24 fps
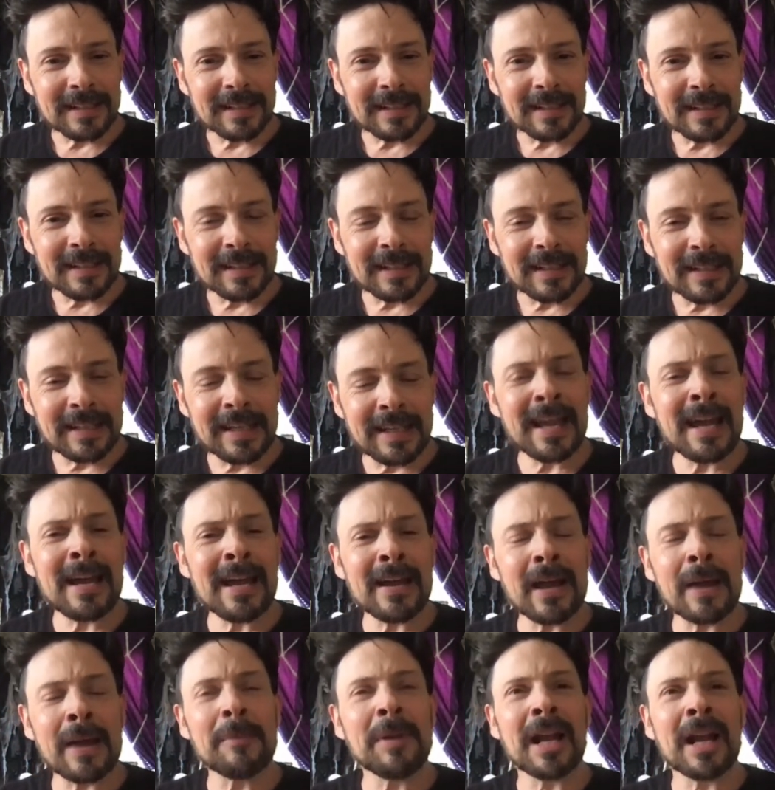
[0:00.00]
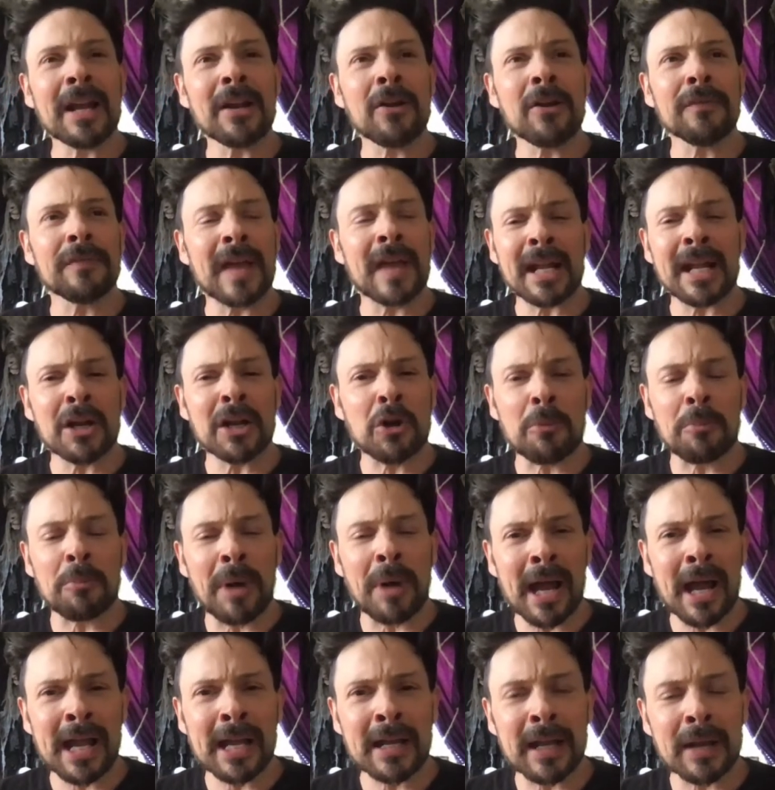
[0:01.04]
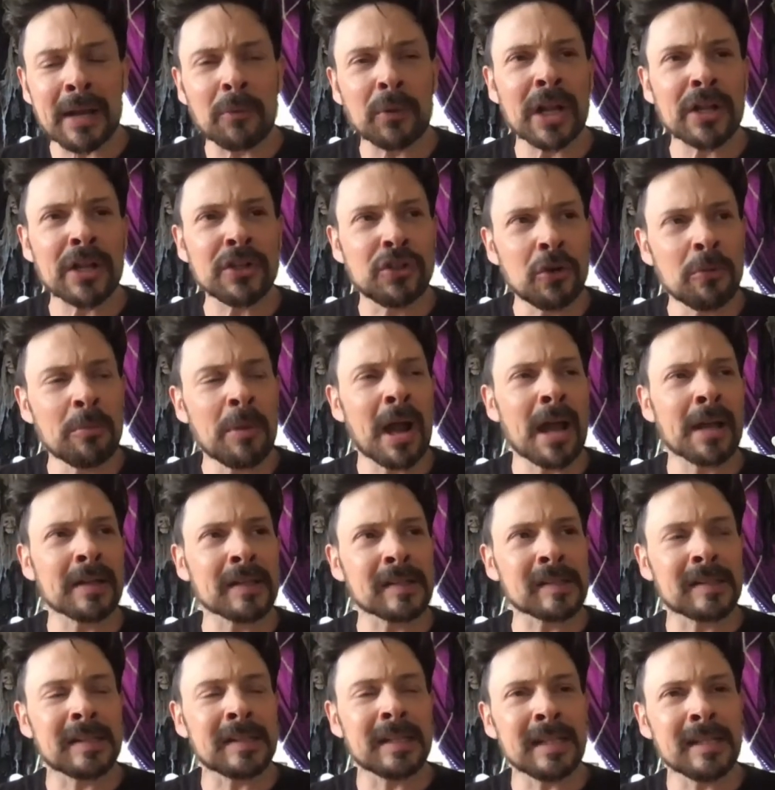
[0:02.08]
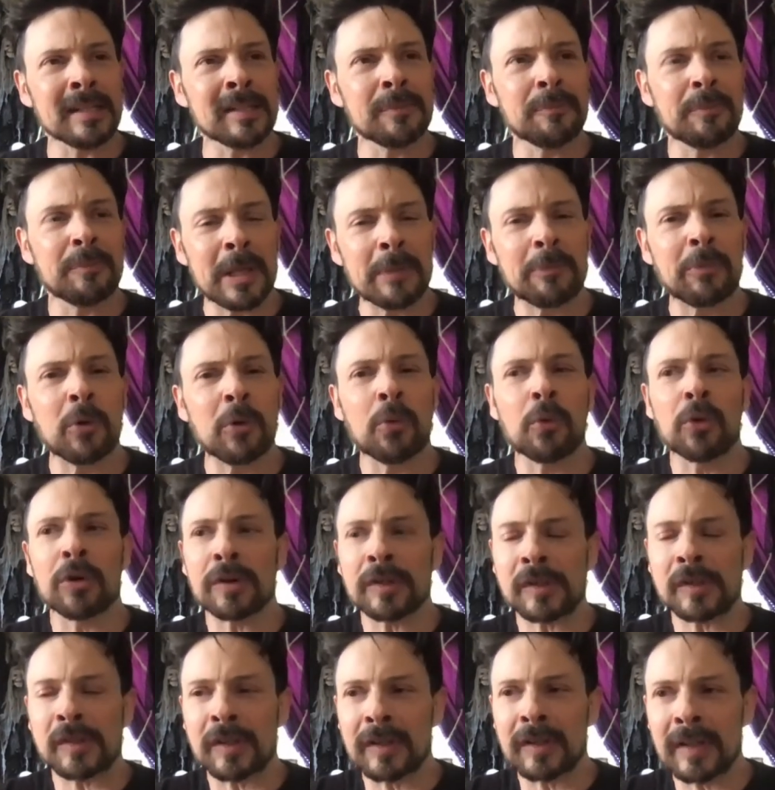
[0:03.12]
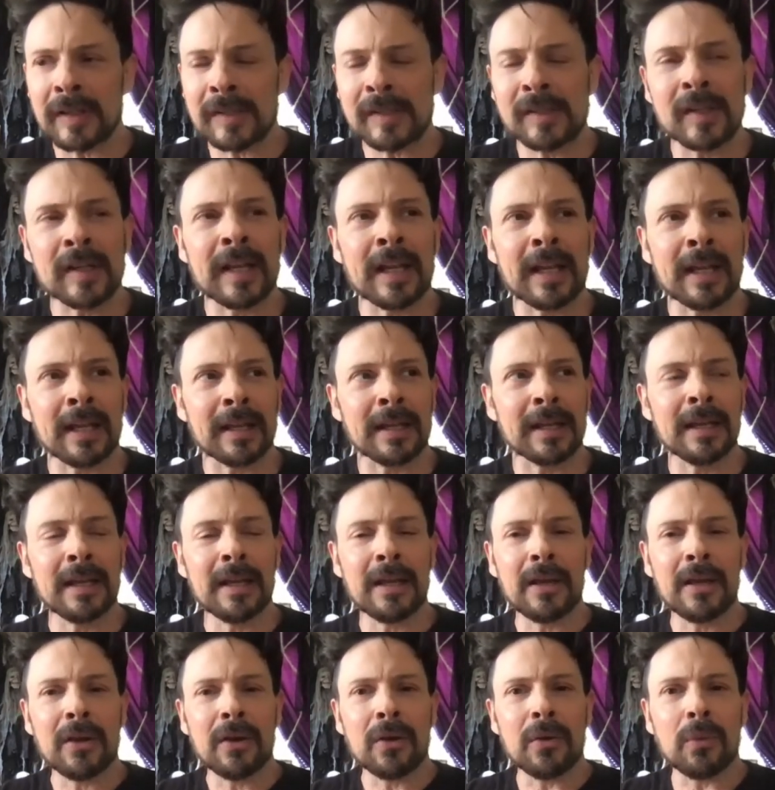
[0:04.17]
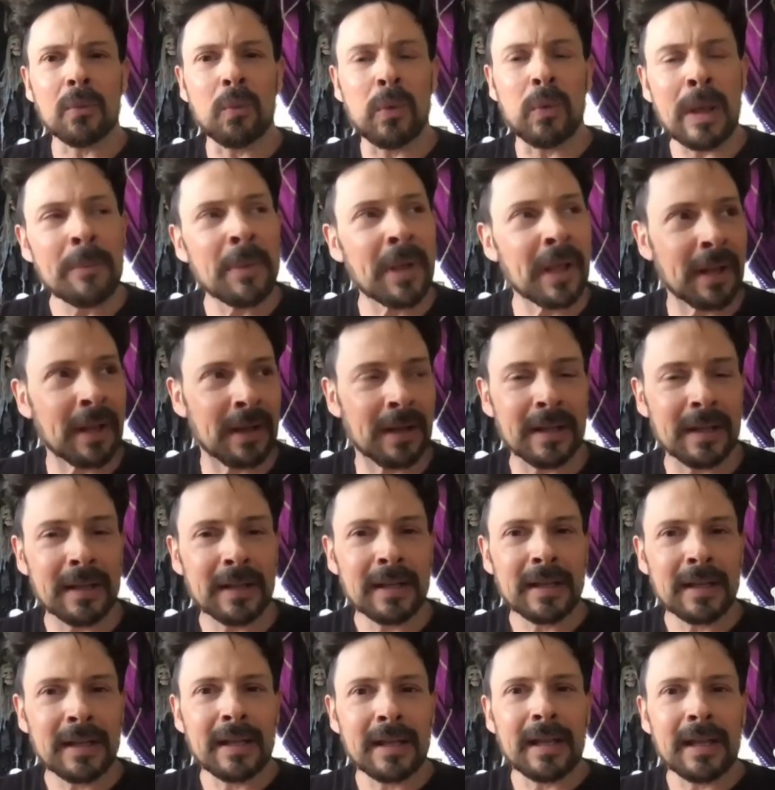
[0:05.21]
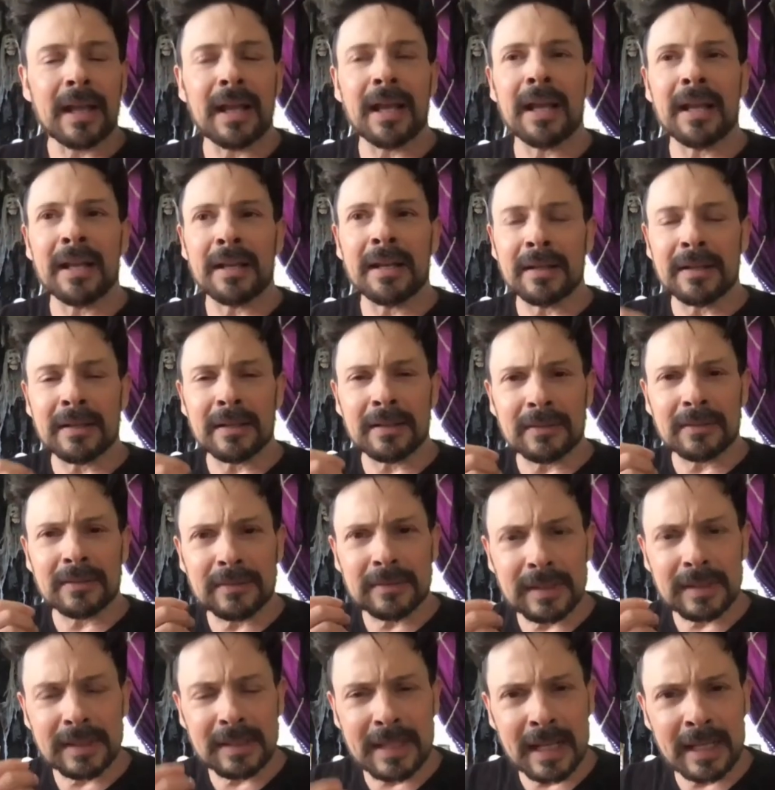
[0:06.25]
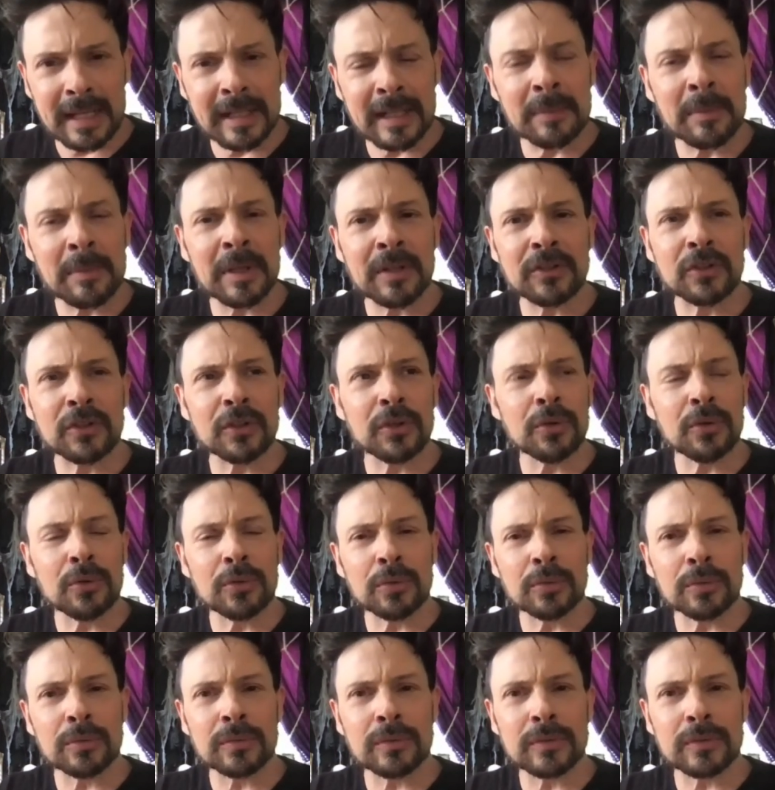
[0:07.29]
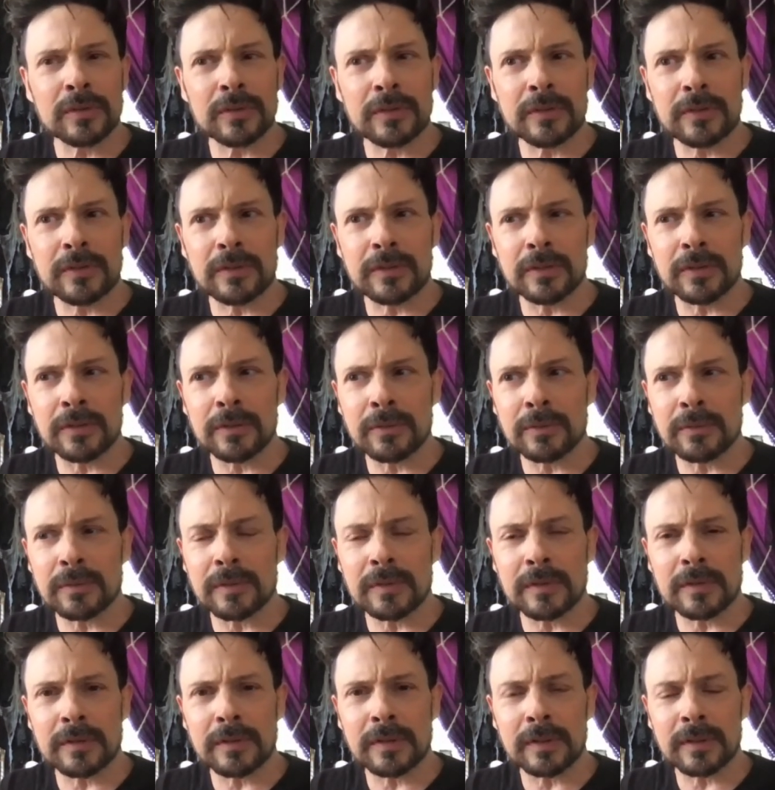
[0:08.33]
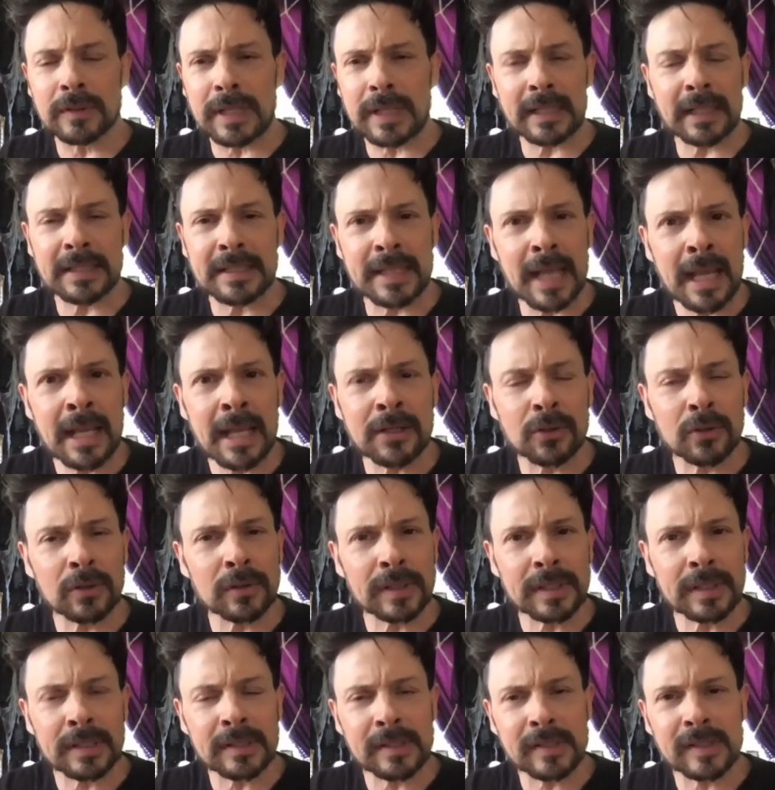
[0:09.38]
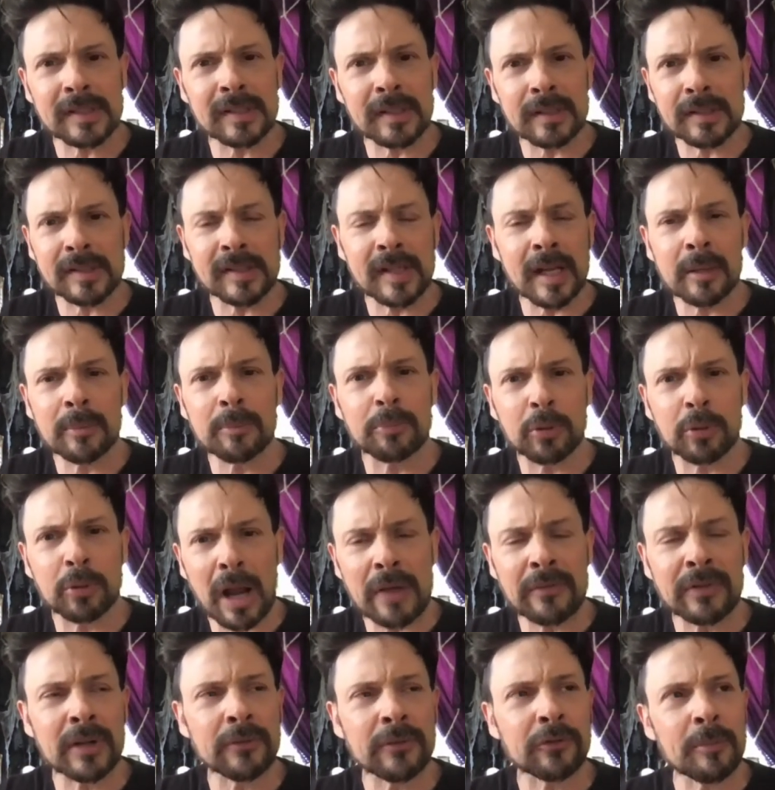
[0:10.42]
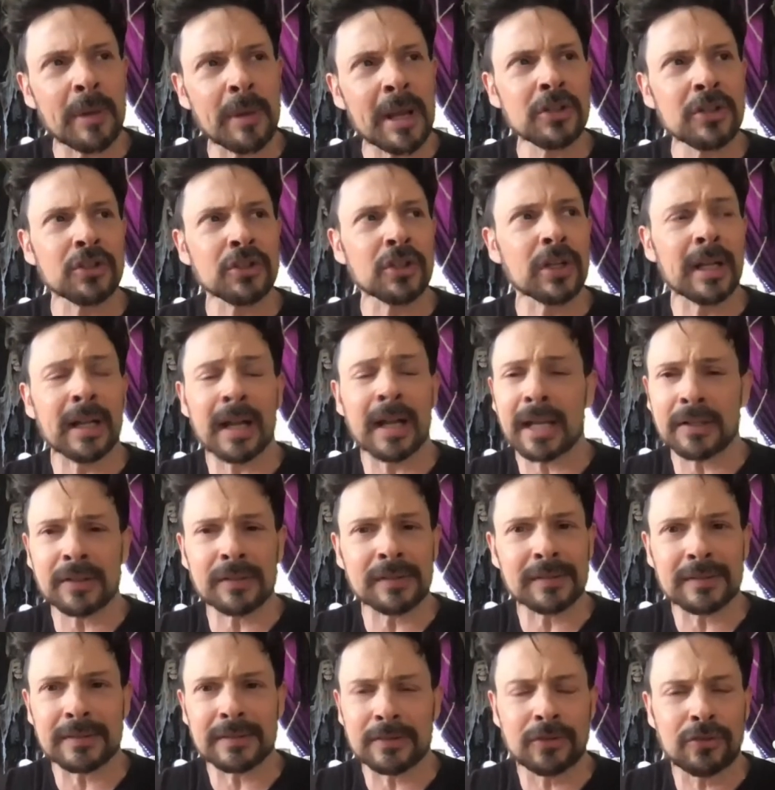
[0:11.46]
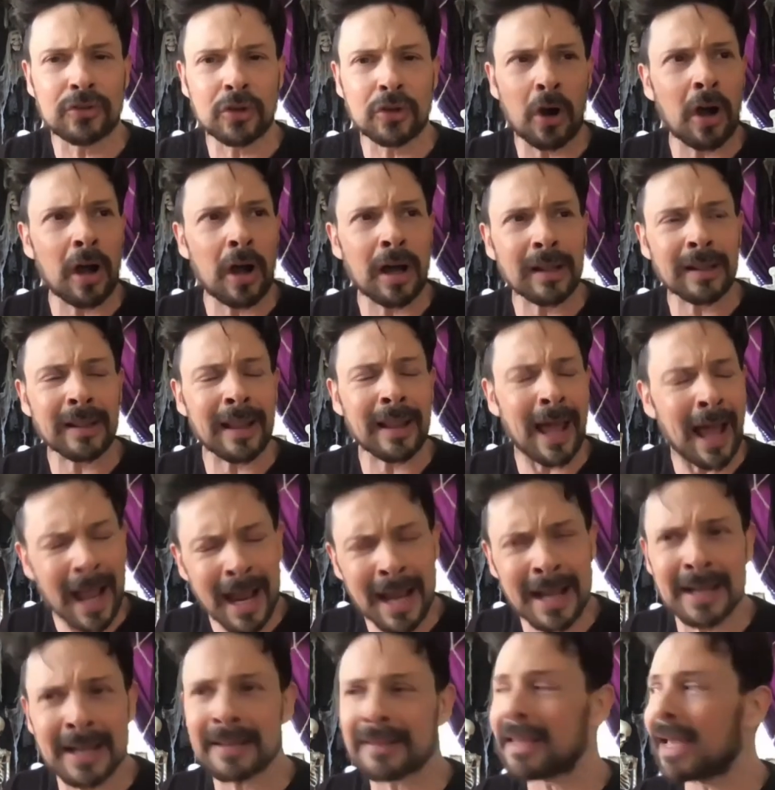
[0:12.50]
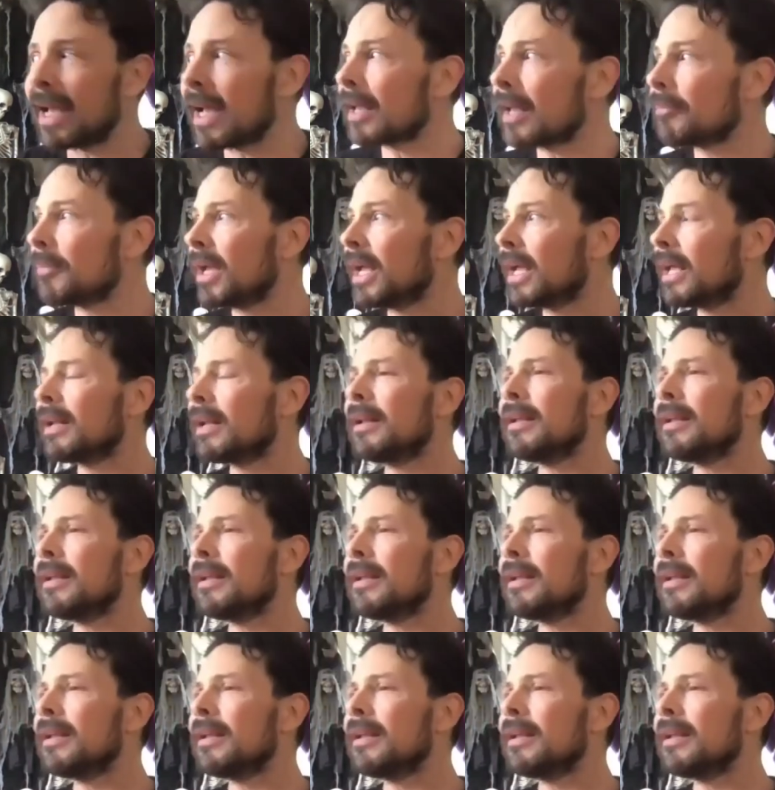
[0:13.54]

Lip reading: Yeah, I mean, I don't mind. What I do mind is these people were soliciting women and getting them into to get a date or send private information, and I draw a line at that, man.